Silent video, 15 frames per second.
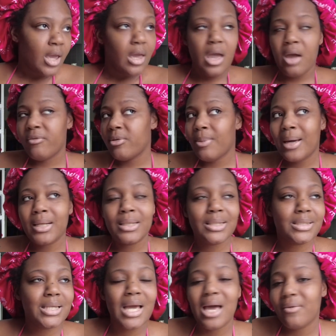Everybody
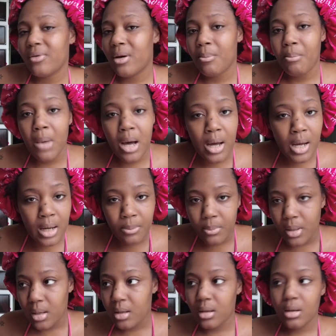doesn't have a
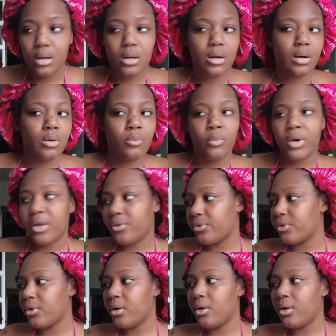mom with